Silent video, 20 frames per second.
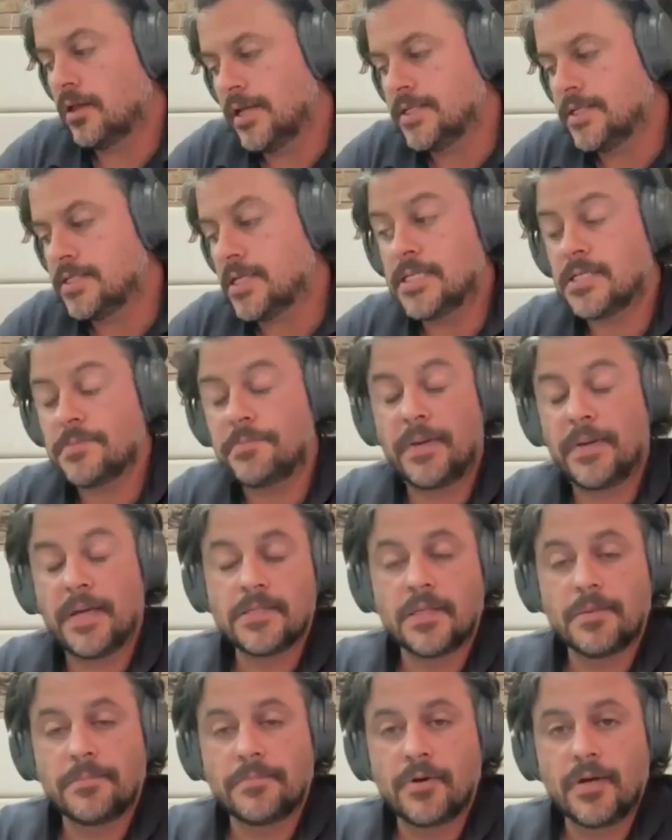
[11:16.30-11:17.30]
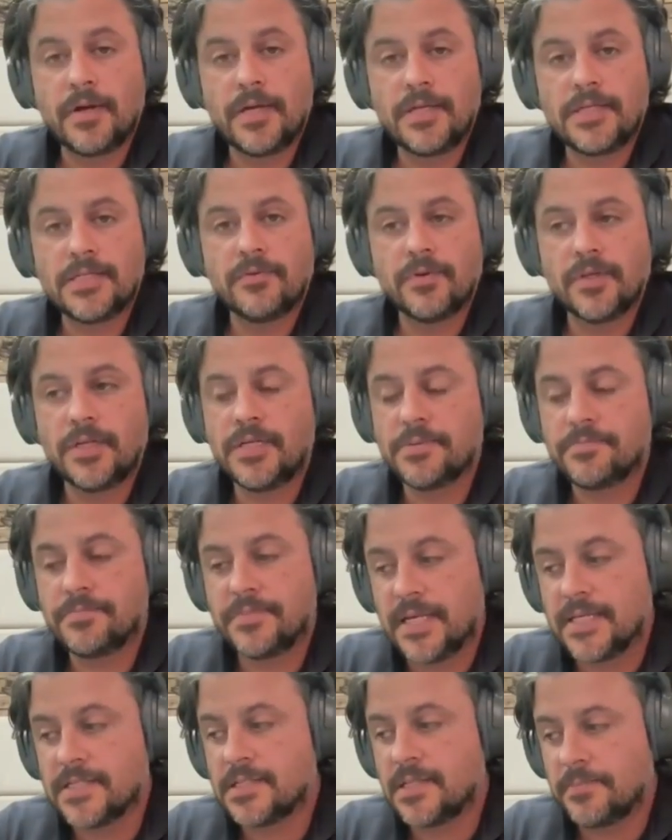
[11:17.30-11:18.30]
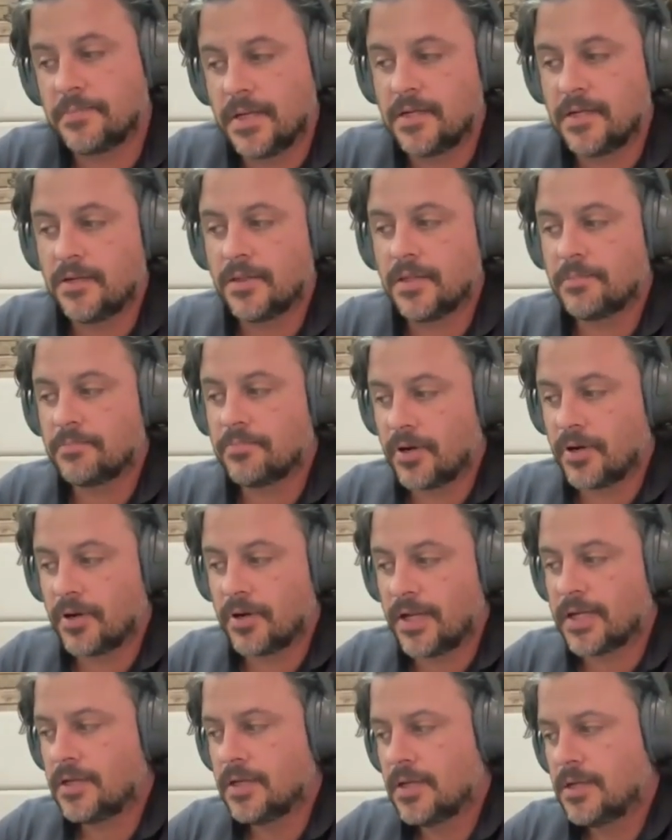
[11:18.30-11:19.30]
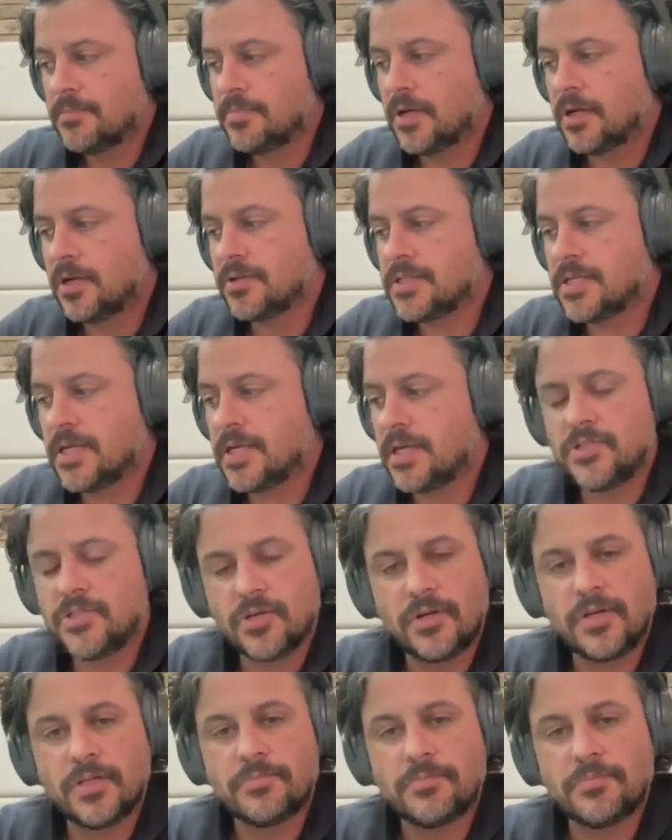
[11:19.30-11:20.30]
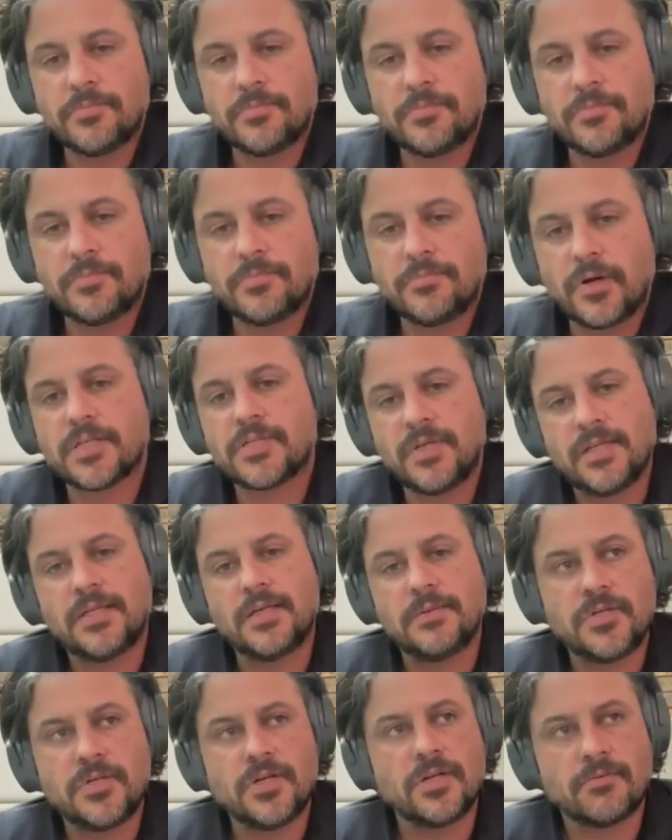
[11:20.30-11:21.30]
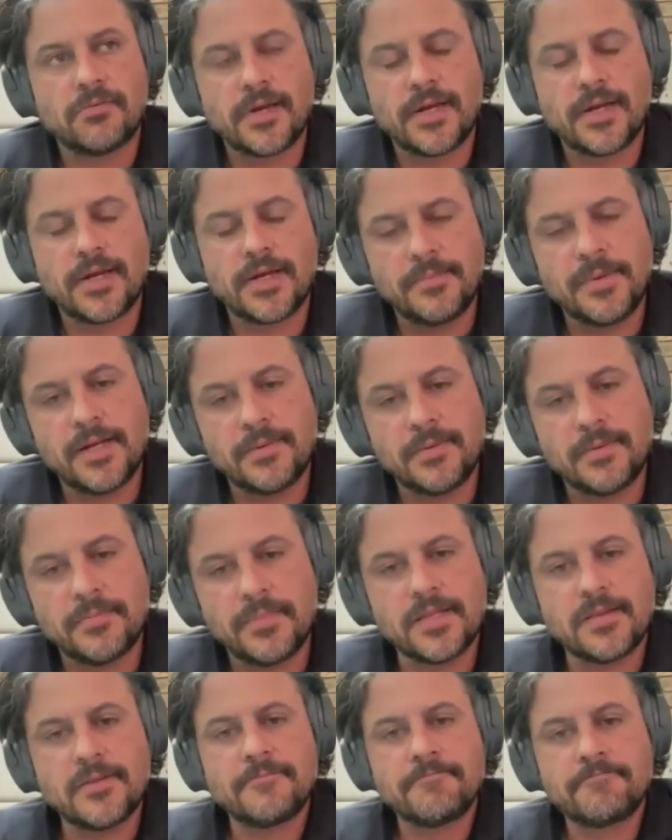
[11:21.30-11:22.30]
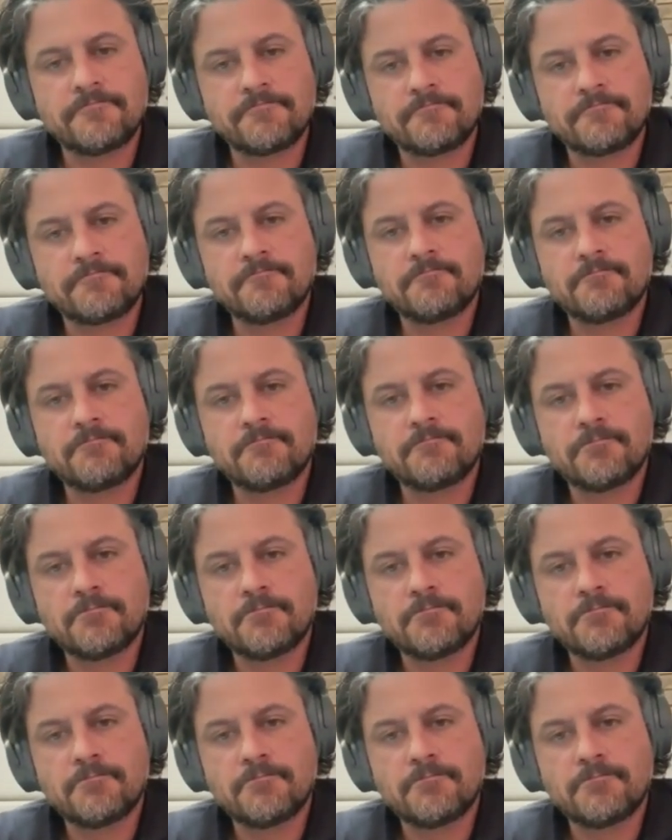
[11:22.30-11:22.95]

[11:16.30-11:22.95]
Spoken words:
No, well, it depends on it really does depend on the product, but I would say majority of the products we can get them turned around in about a month.